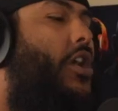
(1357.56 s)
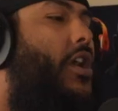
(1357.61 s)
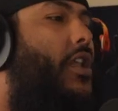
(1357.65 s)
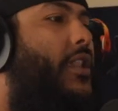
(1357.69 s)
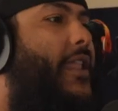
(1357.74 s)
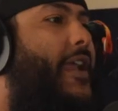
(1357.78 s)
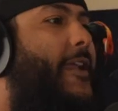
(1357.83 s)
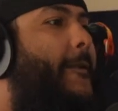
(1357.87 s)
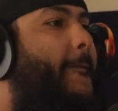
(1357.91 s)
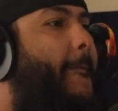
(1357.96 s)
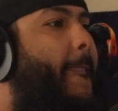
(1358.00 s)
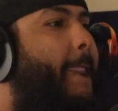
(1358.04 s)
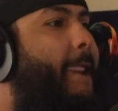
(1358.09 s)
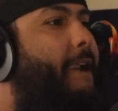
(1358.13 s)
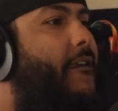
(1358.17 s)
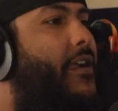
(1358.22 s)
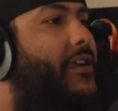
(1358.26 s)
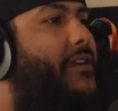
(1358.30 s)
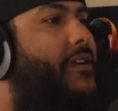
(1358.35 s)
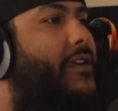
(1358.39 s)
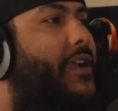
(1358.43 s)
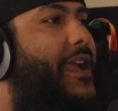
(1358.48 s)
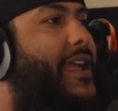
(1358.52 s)
Like,
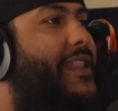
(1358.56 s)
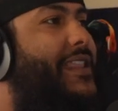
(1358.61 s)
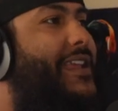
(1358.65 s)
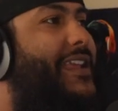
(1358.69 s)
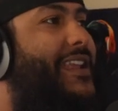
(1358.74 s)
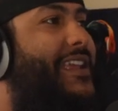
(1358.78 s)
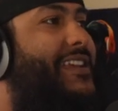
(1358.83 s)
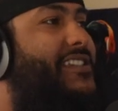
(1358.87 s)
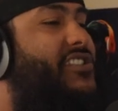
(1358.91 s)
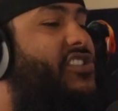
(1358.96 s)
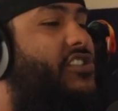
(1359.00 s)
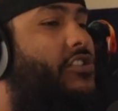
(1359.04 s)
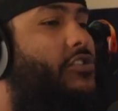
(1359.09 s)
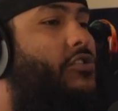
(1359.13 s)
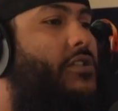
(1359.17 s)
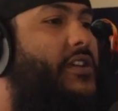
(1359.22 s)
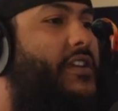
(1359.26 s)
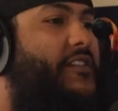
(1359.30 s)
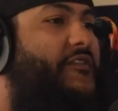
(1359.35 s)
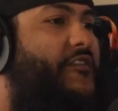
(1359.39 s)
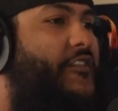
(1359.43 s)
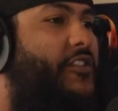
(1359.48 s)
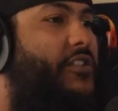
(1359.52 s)
and then his
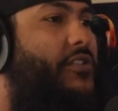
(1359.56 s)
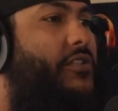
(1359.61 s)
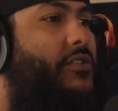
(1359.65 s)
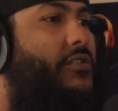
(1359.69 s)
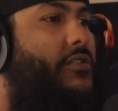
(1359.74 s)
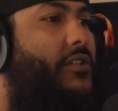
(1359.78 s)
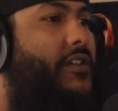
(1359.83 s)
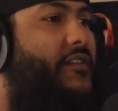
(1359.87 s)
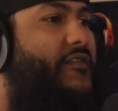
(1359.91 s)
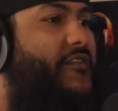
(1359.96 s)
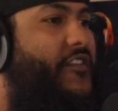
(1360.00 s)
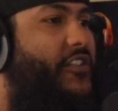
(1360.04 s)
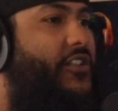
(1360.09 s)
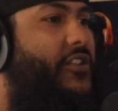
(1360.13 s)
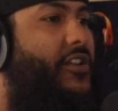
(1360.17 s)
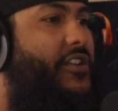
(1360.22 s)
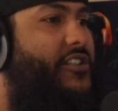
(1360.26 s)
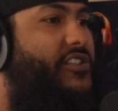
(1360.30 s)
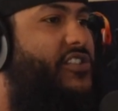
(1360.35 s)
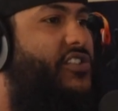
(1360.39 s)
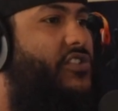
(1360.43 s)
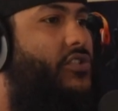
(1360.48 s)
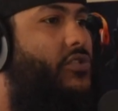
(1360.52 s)
story, if you know, if you
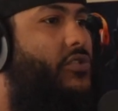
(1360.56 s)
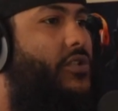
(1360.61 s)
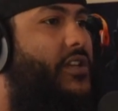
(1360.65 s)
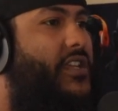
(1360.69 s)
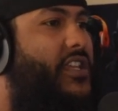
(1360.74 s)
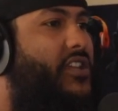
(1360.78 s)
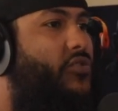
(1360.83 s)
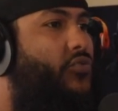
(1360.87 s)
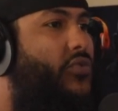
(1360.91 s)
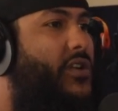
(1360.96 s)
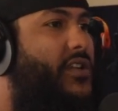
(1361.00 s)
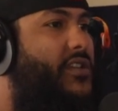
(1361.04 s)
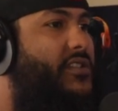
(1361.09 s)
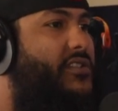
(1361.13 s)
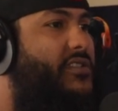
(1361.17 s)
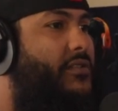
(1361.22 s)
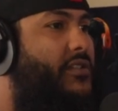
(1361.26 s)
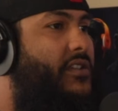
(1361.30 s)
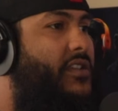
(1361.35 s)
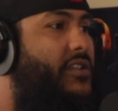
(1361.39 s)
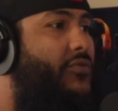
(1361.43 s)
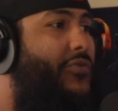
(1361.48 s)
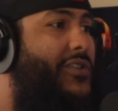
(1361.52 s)
heard his story, he went
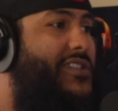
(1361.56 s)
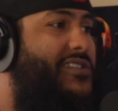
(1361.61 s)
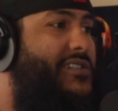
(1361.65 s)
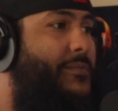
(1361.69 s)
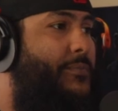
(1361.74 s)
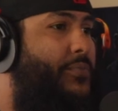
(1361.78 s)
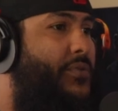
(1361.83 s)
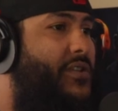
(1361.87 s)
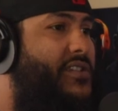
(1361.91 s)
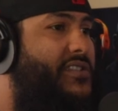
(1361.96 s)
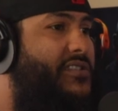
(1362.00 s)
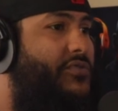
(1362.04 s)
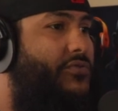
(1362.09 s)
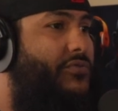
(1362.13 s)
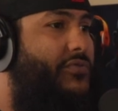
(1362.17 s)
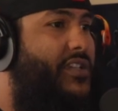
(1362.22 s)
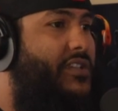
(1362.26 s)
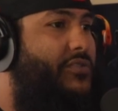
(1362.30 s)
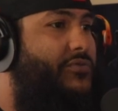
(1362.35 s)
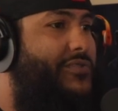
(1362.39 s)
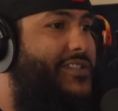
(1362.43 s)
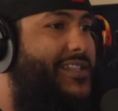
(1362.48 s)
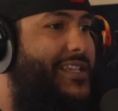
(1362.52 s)
to he went to prison when
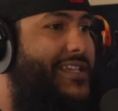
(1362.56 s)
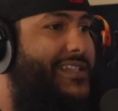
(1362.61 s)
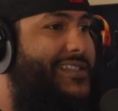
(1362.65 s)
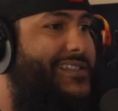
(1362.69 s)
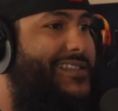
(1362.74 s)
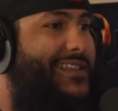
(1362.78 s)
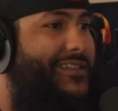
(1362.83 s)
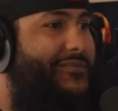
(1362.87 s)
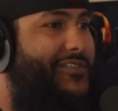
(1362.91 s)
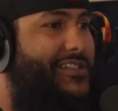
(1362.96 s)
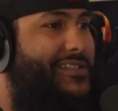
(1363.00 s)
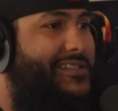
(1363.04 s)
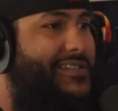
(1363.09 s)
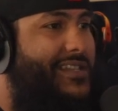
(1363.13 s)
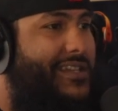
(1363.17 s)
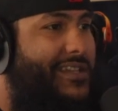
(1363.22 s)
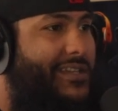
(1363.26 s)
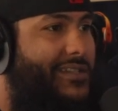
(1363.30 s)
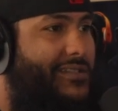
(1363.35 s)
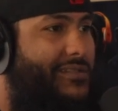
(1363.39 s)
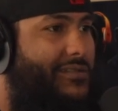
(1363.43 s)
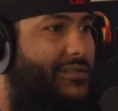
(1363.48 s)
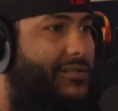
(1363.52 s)
he was like
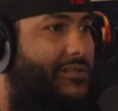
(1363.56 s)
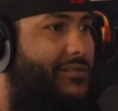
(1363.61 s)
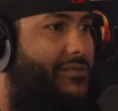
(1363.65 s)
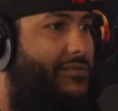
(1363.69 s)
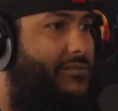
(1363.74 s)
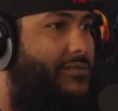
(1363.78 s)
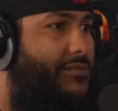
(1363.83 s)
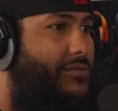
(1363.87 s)
seventeen, dog.